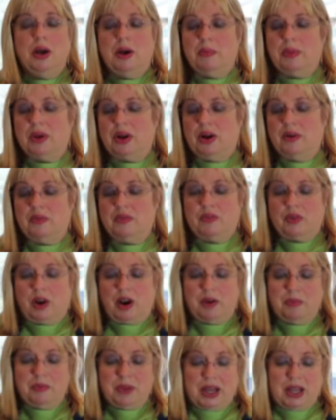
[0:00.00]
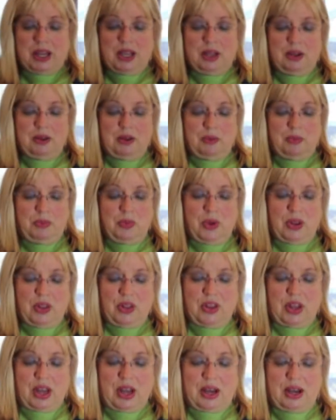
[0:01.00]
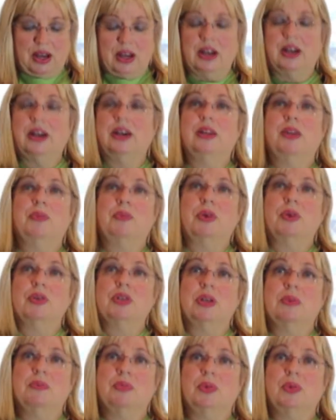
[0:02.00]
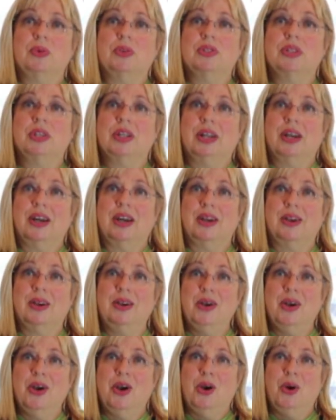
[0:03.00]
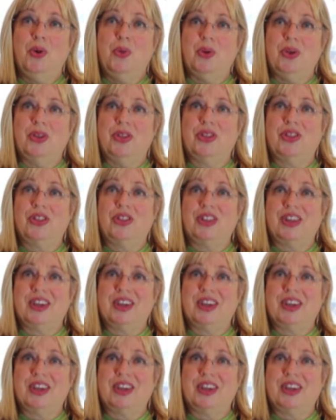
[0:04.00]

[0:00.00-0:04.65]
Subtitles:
But I'm making them with the protein balls today with